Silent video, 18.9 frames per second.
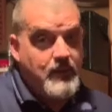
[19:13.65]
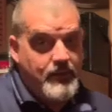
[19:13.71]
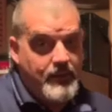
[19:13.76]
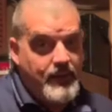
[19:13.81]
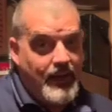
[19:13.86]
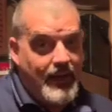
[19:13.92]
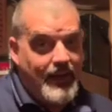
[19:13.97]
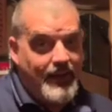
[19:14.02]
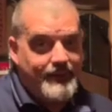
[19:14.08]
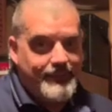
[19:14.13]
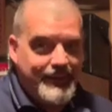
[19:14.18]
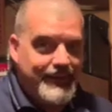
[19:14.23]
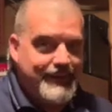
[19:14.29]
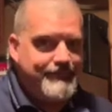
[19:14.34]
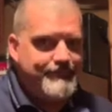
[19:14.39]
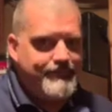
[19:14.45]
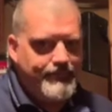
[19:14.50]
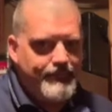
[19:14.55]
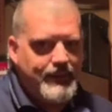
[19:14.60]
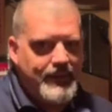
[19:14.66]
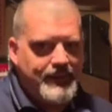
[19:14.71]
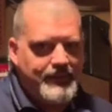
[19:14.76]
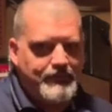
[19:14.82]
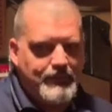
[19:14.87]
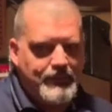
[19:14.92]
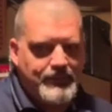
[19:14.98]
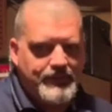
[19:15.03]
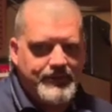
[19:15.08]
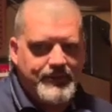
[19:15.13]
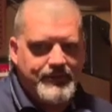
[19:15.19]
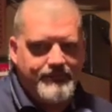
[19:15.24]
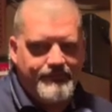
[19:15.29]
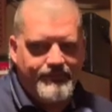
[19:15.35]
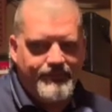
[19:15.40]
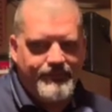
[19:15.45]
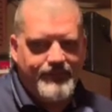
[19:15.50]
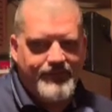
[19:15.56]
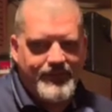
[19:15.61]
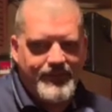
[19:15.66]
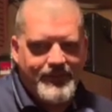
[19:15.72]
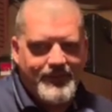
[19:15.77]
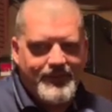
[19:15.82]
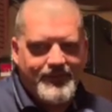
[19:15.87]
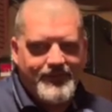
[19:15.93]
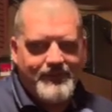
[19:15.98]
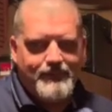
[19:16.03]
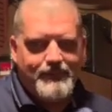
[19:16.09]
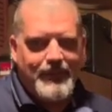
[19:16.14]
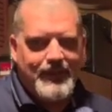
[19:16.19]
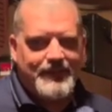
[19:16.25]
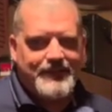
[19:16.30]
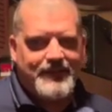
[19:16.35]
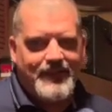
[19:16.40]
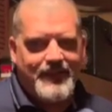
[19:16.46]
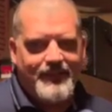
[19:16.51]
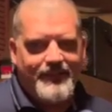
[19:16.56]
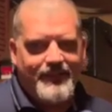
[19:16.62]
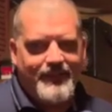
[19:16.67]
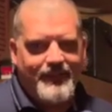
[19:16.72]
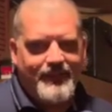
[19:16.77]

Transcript: Yeah, bass boosted, bass cut.